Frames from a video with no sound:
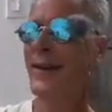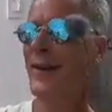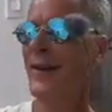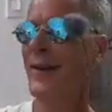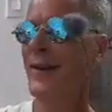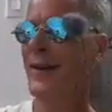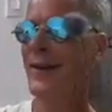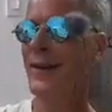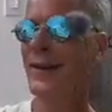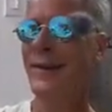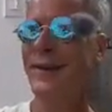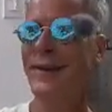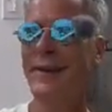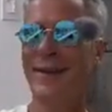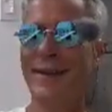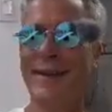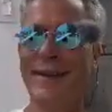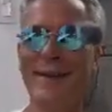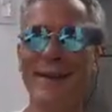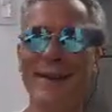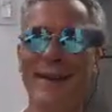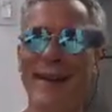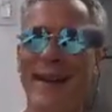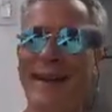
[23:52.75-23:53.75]

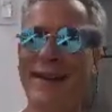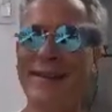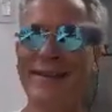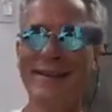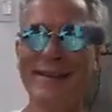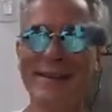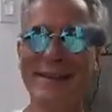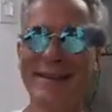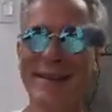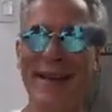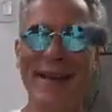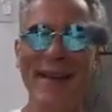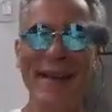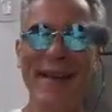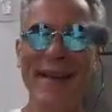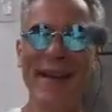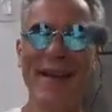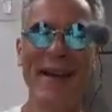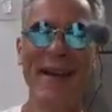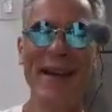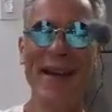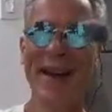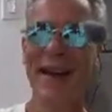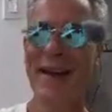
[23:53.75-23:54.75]
I
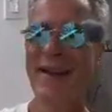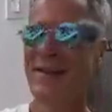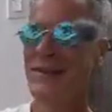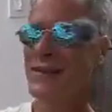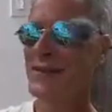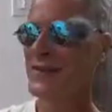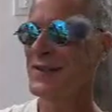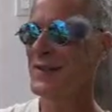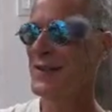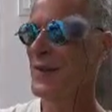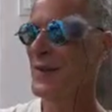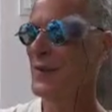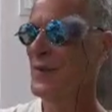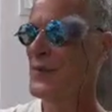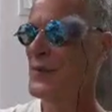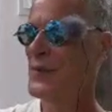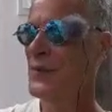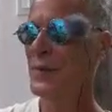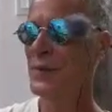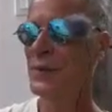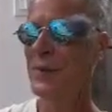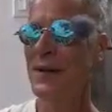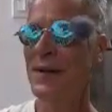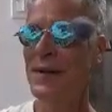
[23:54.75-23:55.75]
just love
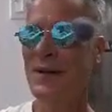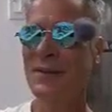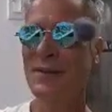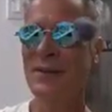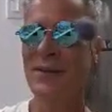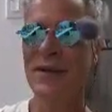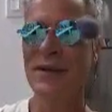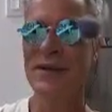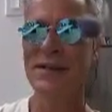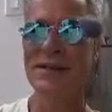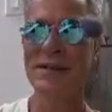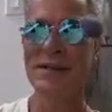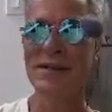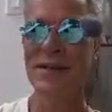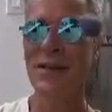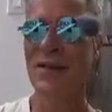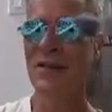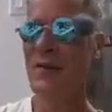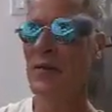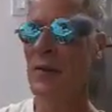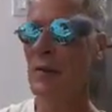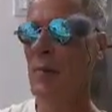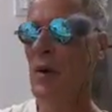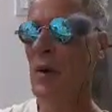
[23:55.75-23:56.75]

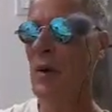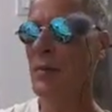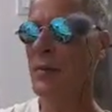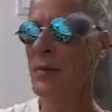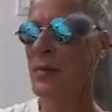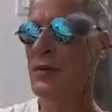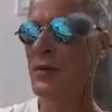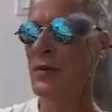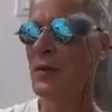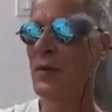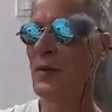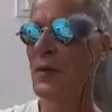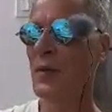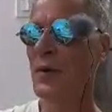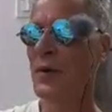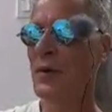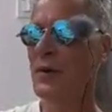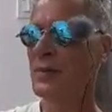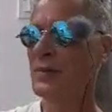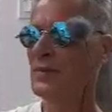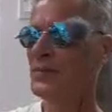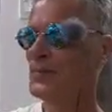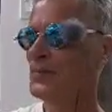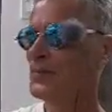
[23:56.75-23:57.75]
the barbecue
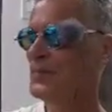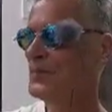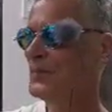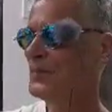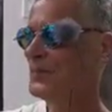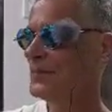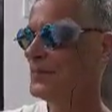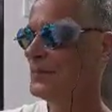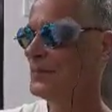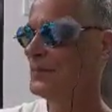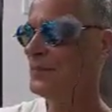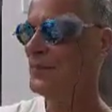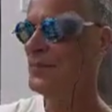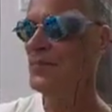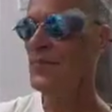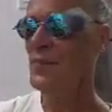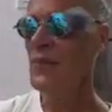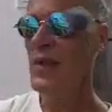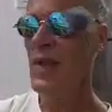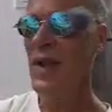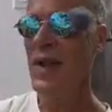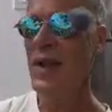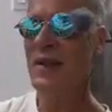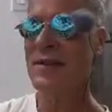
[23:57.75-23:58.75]
grill.
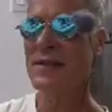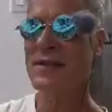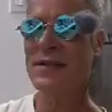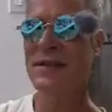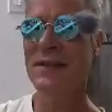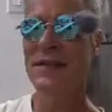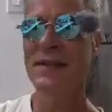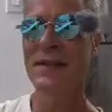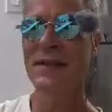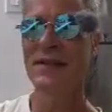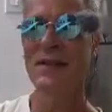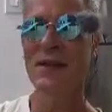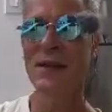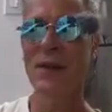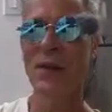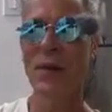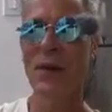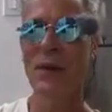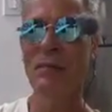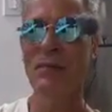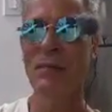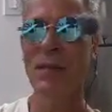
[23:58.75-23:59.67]
I actually lived in one